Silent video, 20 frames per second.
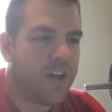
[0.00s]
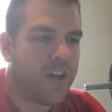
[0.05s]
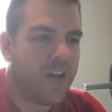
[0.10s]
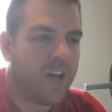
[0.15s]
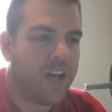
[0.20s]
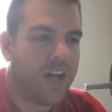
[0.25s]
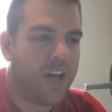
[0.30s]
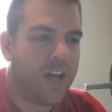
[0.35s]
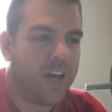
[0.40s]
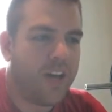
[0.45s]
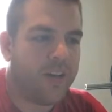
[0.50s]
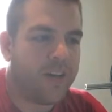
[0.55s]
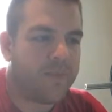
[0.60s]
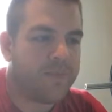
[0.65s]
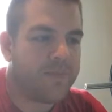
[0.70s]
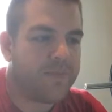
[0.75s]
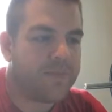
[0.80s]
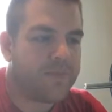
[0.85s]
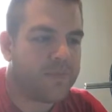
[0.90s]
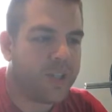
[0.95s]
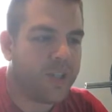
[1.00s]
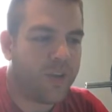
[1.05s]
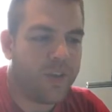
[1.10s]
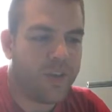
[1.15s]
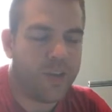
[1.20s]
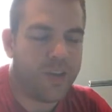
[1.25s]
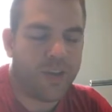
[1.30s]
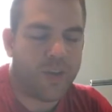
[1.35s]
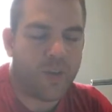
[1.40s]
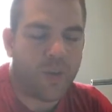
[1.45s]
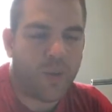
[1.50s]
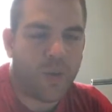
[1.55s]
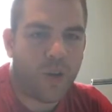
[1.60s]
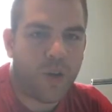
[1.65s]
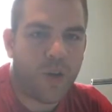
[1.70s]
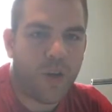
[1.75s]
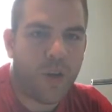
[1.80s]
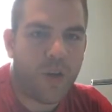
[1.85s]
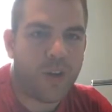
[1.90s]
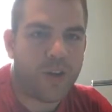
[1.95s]
that you're going to
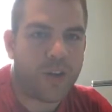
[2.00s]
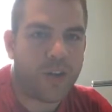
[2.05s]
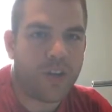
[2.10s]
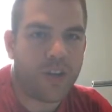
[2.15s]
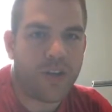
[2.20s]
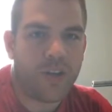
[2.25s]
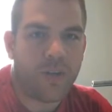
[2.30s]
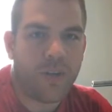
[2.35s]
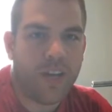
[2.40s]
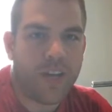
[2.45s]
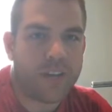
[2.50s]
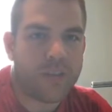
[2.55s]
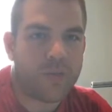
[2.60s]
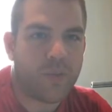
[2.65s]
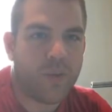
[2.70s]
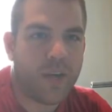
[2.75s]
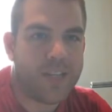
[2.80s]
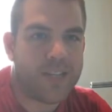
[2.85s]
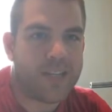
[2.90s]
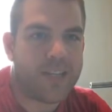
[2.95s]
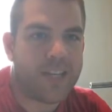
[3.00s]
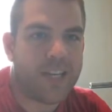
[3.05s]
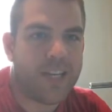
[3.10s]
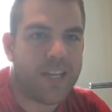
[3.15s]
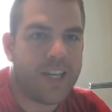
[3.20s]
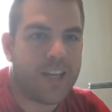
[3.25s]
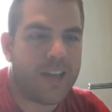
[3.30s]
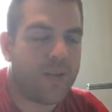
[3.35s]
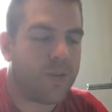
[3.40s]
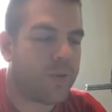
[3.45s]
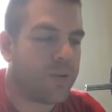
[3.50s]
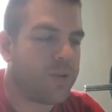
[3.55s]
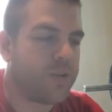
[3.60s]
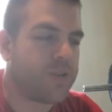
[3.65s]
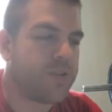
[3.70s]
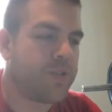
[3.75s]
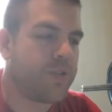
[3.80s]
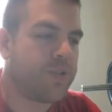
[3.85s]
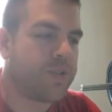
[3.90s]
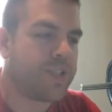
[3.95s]
work hard, you're going to do X, Y, Z in order
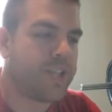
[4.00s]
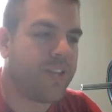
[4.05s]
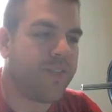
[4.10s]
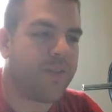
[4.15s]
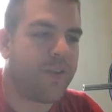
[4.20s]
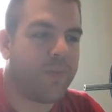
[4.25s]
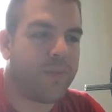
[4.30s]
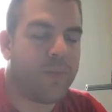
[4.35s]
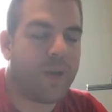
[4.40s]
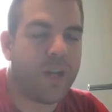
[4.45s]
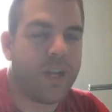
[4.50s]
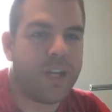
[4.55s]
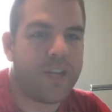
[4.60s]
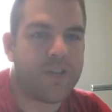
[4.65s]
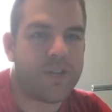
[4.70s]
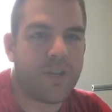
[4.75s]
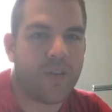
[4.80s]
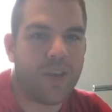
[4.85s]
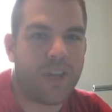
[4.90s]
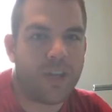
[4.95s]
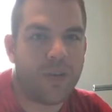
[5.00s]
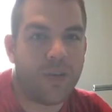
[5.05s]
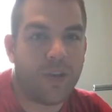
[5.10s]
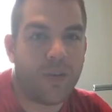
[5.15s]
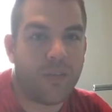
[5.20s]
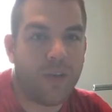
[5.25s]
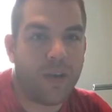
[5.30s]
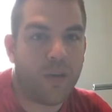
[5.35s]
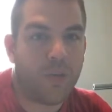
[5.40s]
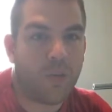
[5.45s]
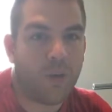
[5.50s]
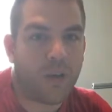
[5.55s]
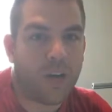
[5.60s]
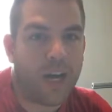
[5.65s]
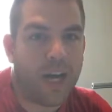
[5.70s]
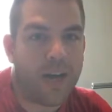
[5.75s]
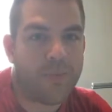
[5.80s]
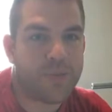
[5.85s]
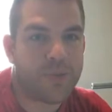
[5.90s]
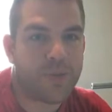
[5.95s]
to save up money so that you can make work
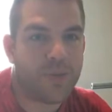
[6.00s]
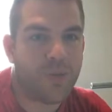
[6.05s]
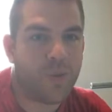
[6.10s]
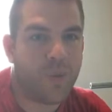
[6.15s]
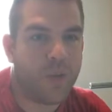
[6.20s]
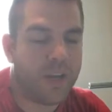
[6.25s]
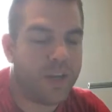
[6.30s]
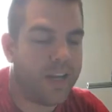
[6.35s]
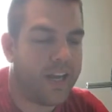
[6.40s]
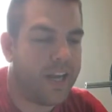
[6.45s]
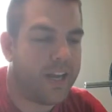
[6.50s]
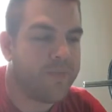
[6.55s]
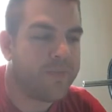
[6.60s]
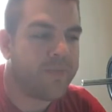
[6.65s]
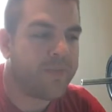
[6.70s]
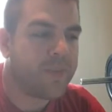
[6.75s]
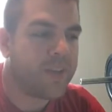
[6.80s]
optional one day.